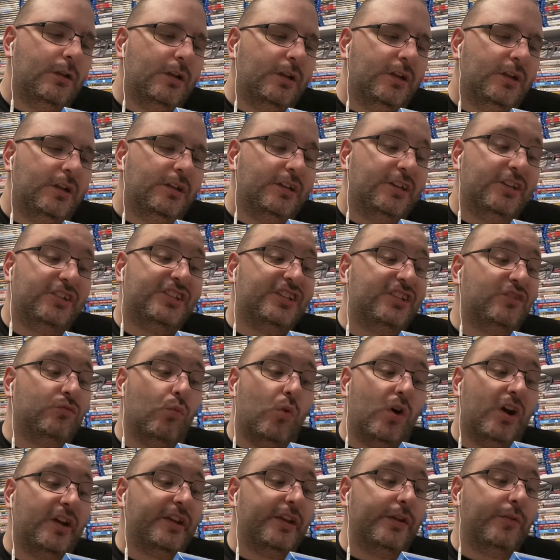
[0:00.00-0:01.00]
this is
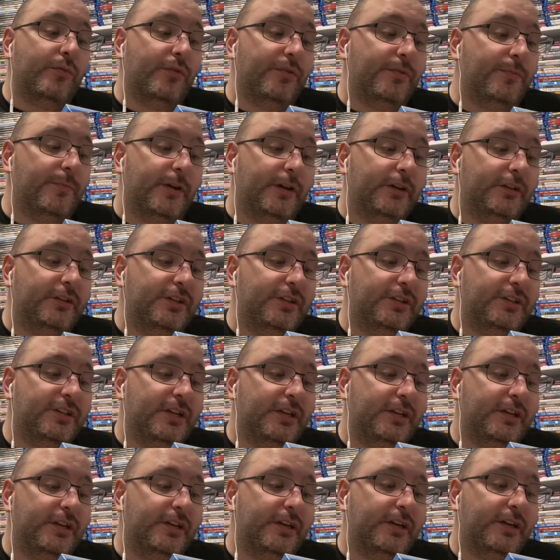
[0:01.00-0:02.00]
Walking with Monkeys
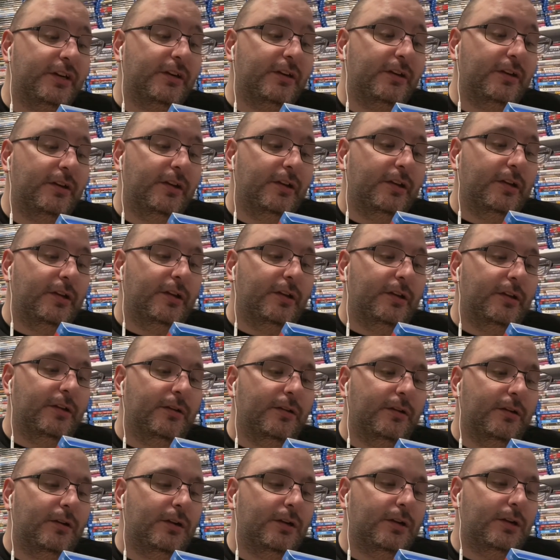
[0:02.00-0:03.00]
on here.
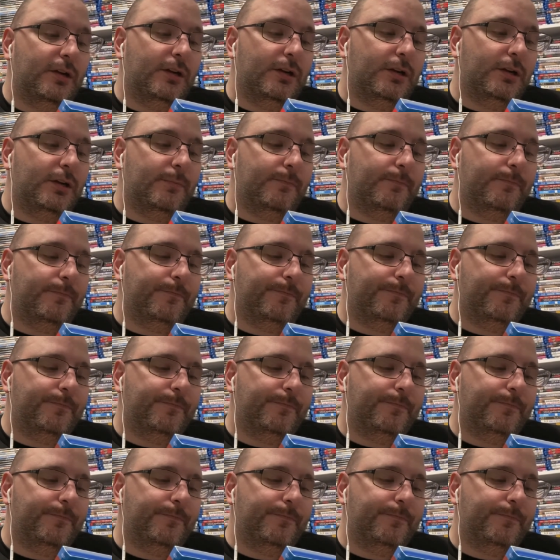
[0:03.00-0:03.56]
Trying